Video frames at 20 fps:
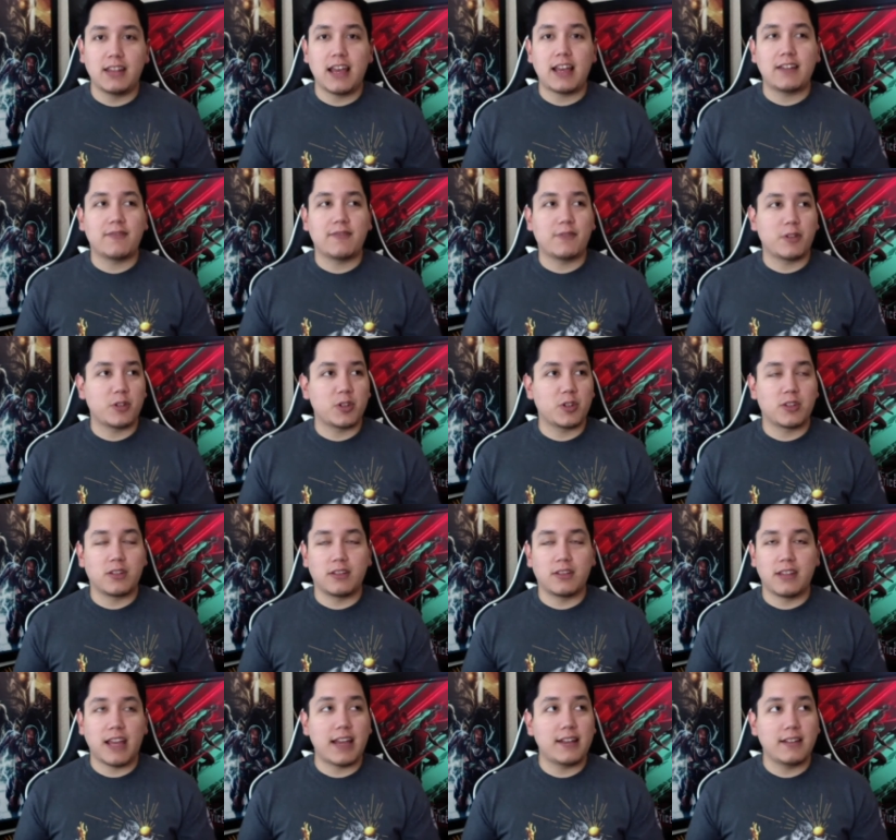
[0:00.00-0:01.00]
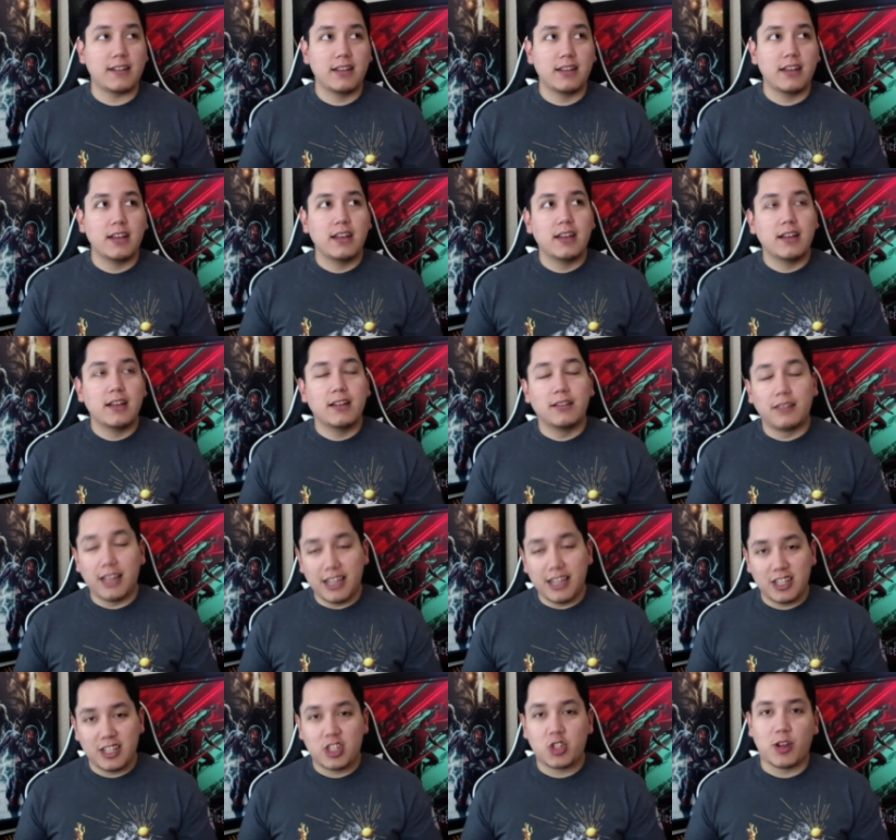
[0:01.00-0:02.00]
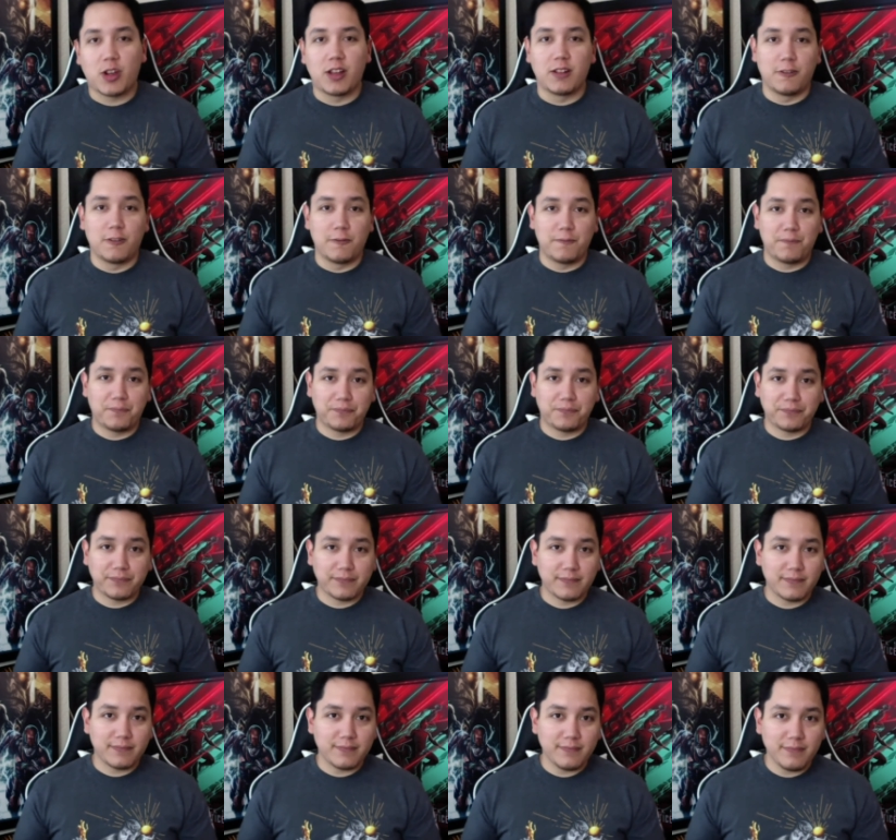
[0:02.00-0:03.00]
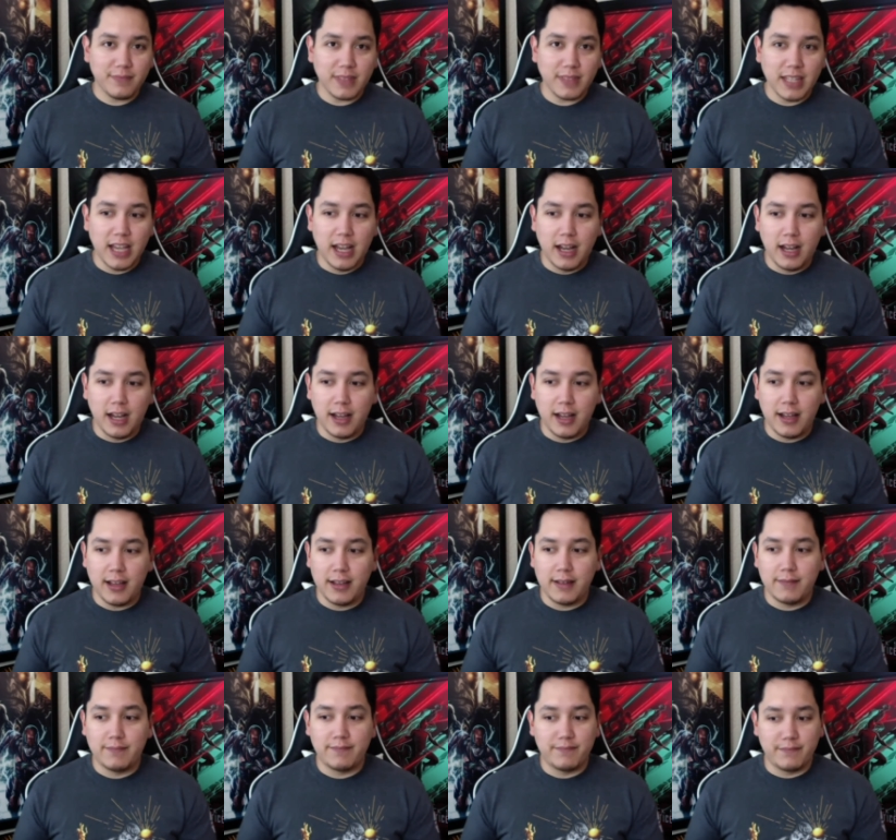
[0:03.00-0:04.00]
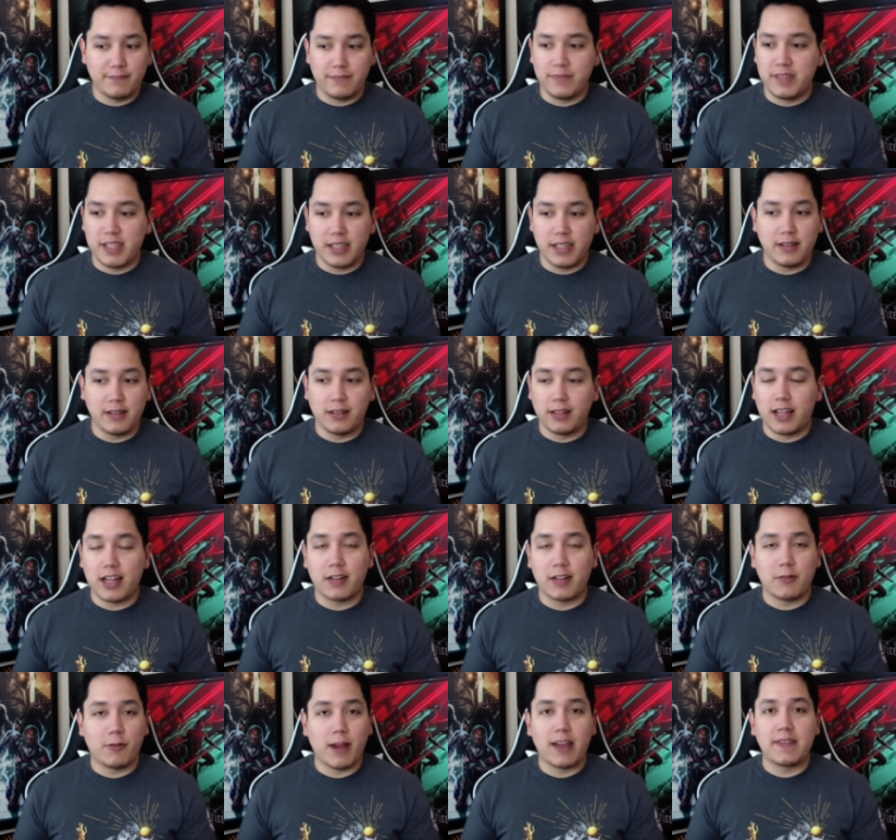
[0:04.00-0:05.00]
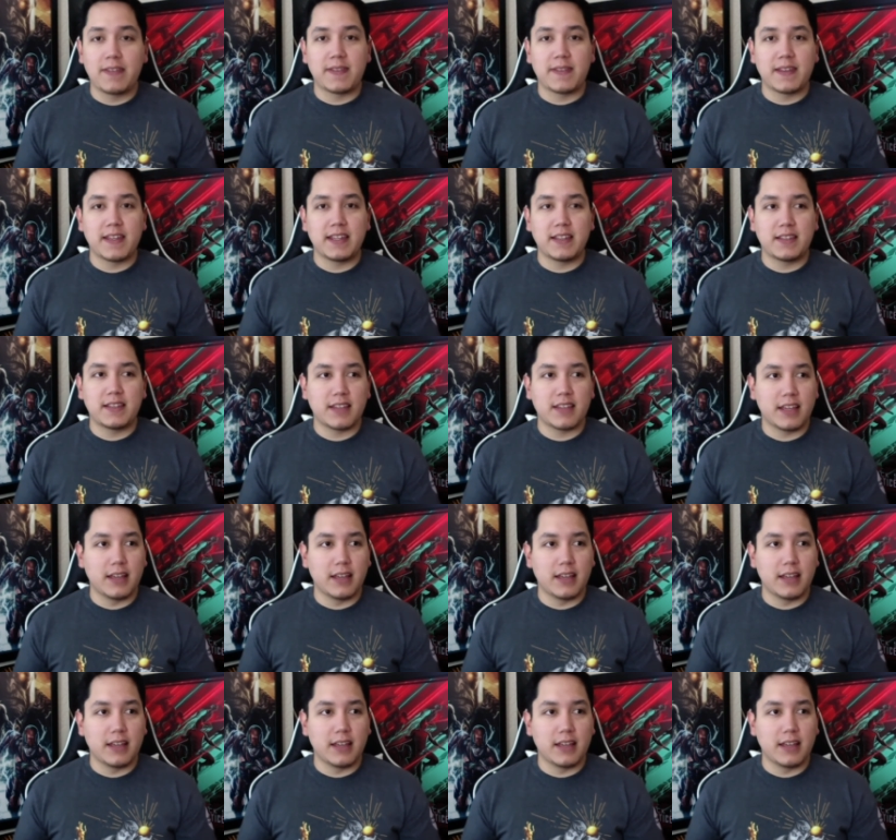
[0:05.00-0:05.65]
That latest trailer did a lot of right things.